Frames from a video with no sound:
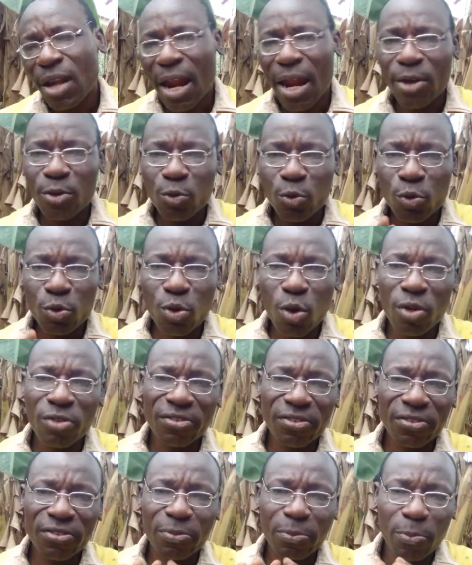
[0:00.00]
And you
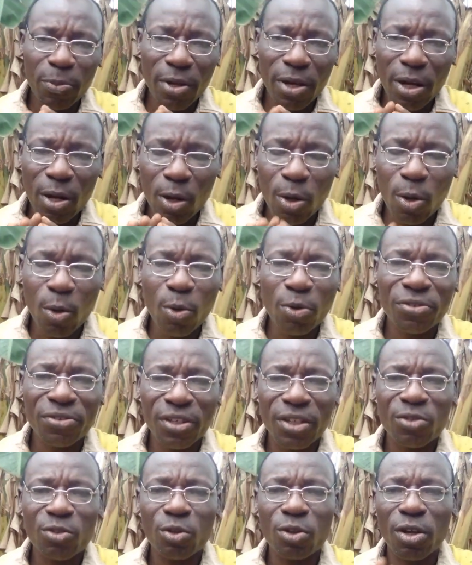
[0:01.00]
don't close
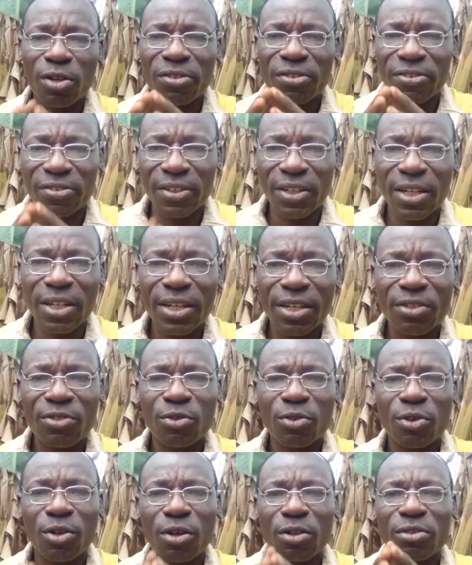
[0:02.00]
it, you don't seal
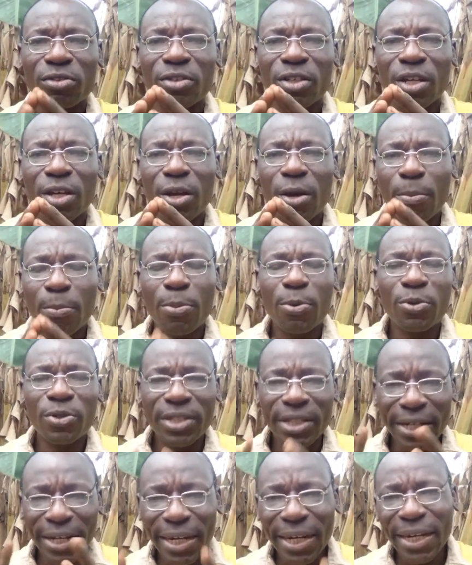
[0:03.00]
it, you don't
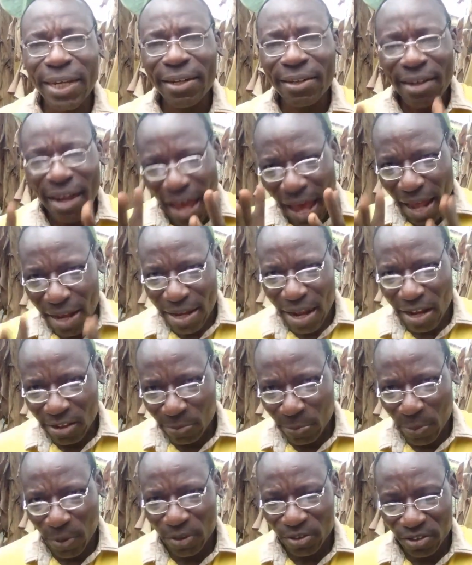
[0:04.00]
put the lid at
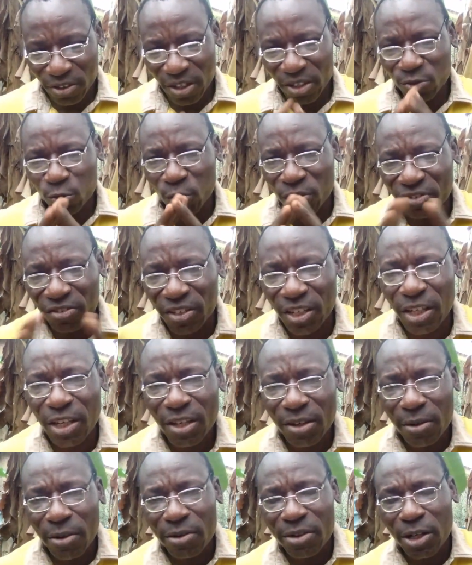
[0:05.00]
that point. It will
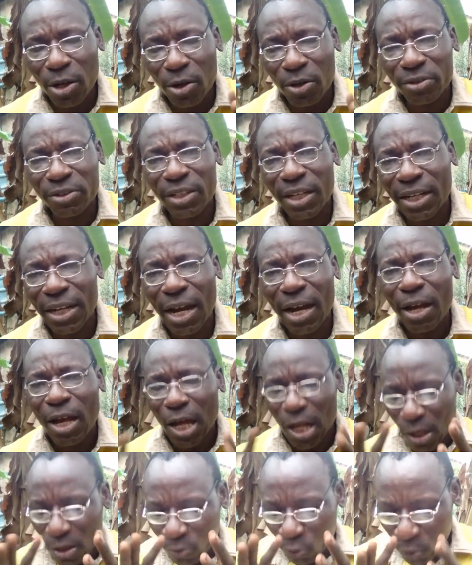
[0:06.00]
still, the container
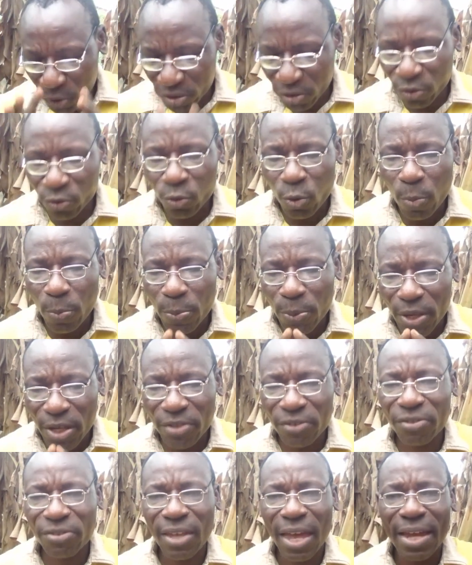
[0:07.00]
with the soap
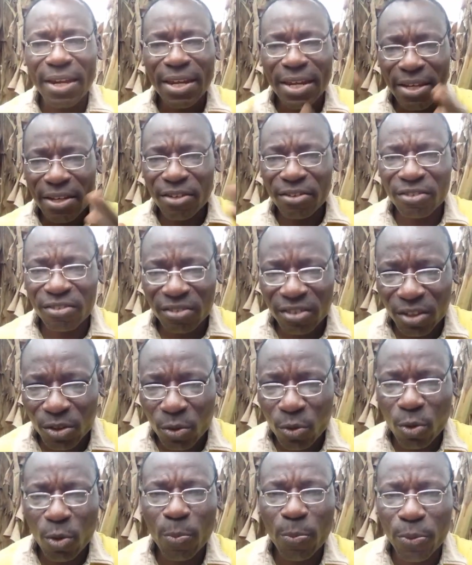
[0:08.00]
inside is still
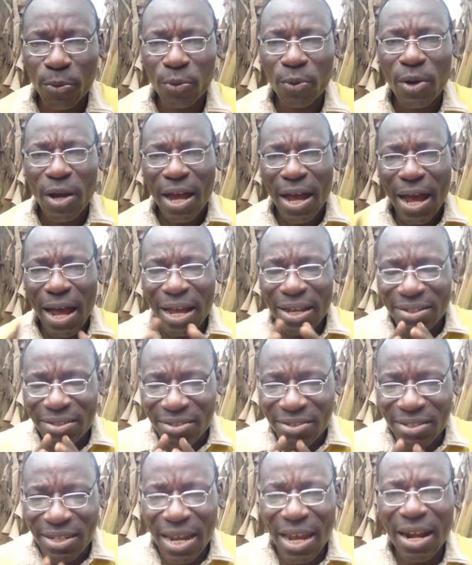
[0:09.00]
open. And
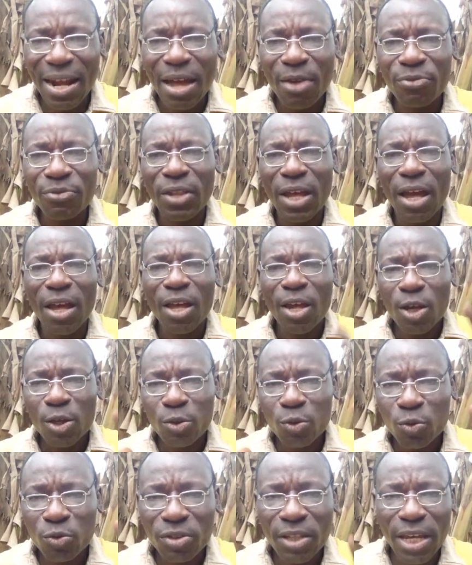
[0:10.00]
thereafter,
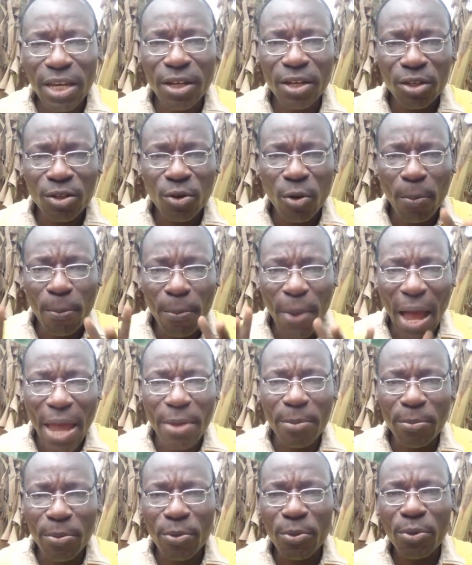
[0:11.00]
you take your
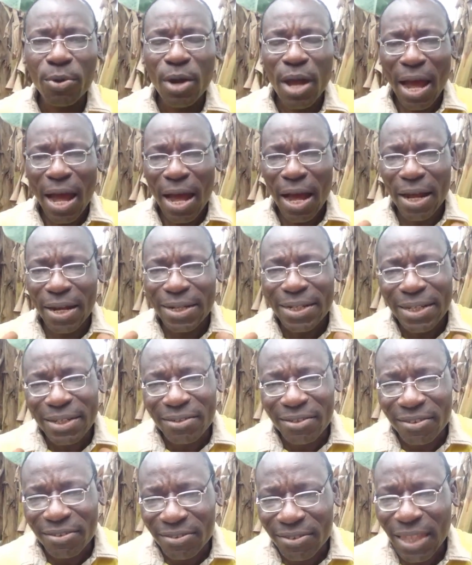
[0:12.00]
Bible, and
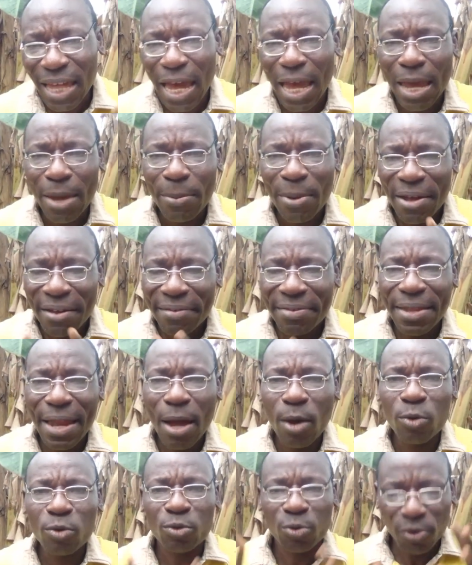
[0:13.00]
it is time
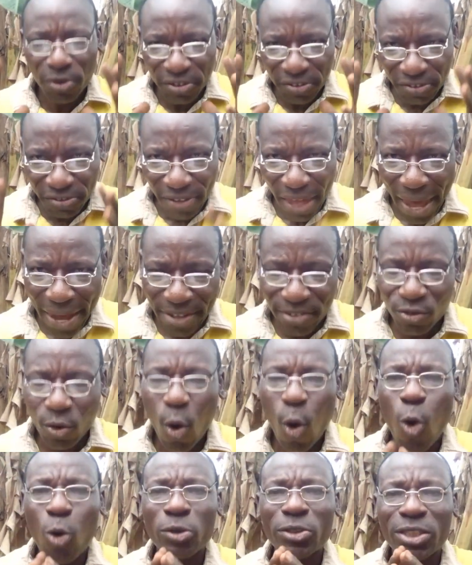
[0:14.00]
now to recite
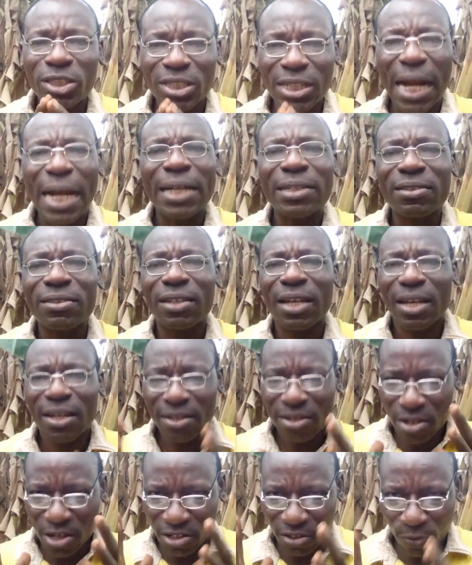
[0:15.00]
or chant
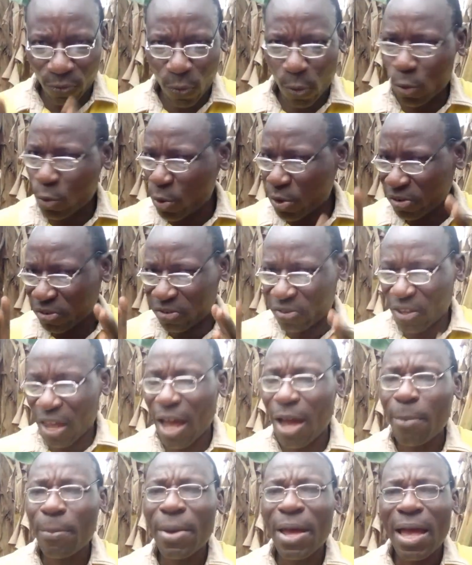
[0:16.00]
this following
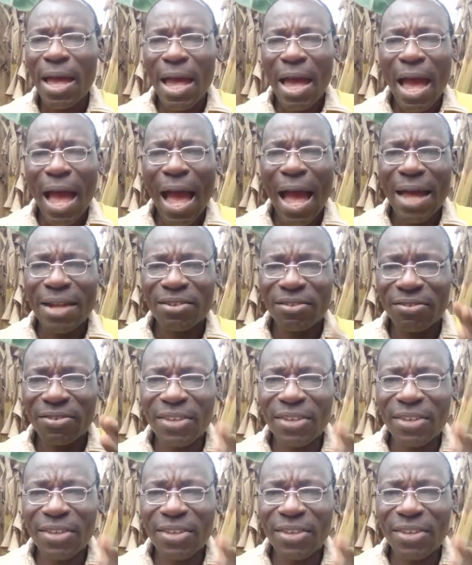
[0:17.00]
psalm and